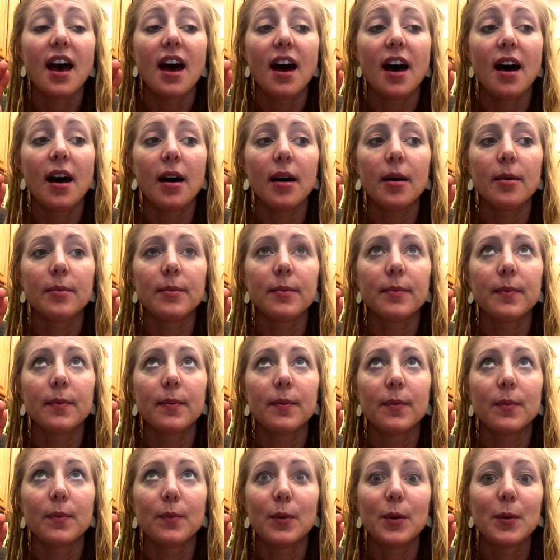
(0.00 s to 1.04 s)

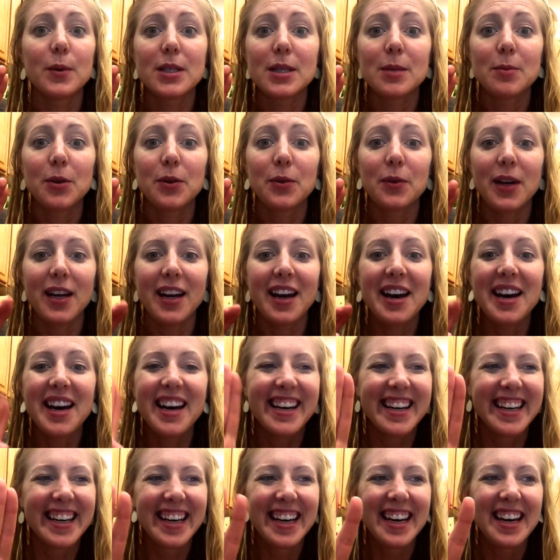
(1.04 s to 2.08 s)
What was number 3?
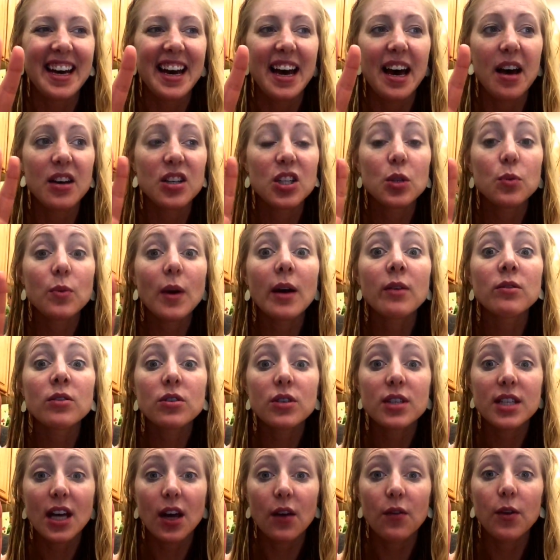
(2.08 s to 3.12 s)
Surround
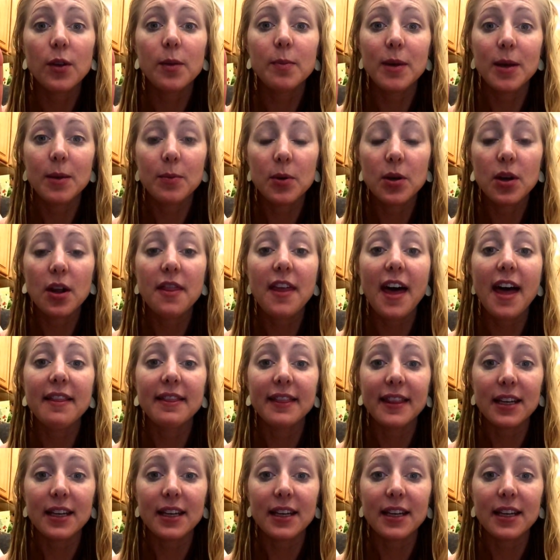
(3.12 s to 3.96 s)
yourself with people that